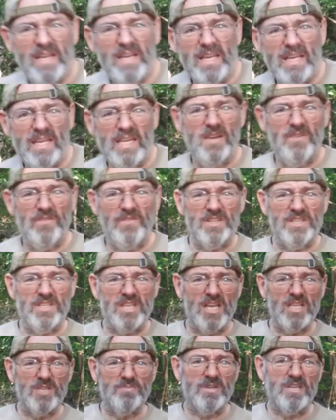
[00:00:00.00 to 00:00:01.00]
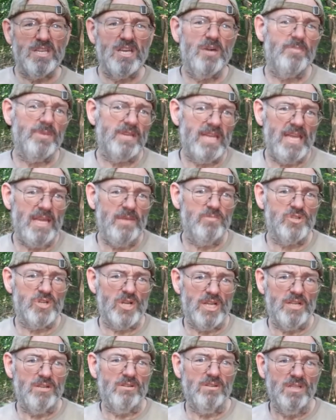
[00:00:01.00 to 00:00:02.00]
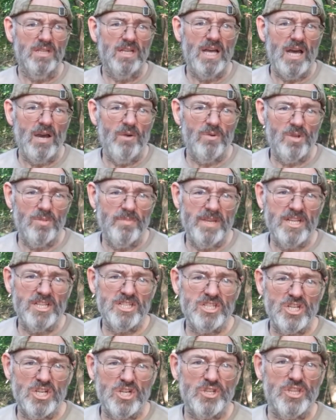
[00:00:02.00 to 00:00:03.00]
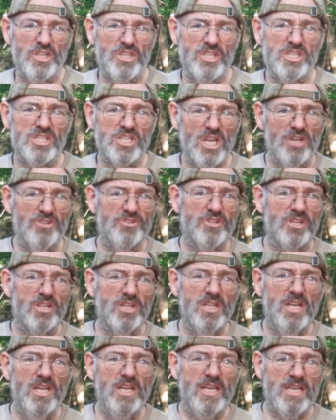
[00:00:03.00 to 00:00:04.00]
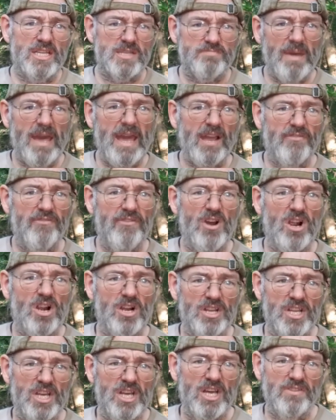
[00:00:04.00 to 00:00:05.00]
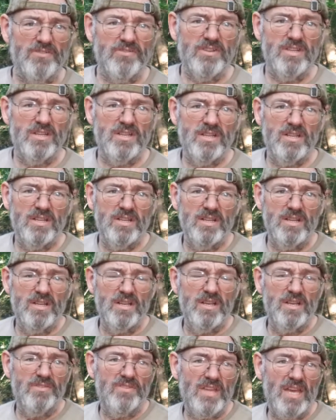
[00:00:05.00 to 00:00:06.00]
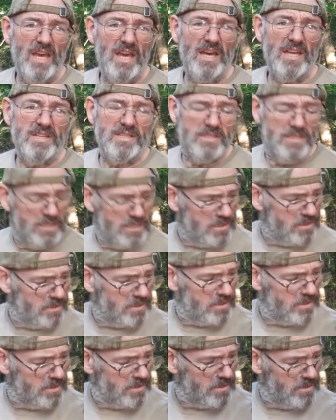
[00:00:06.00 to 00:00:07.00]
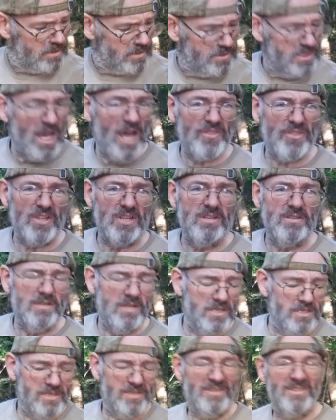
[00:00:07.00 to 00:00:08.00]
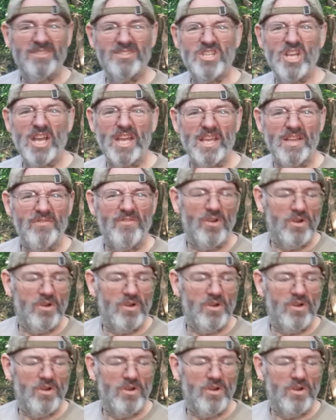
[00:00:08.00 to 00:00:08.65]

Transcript: if it does become a game trail, I want to make sure that the shelter is back far enough that nothing, checking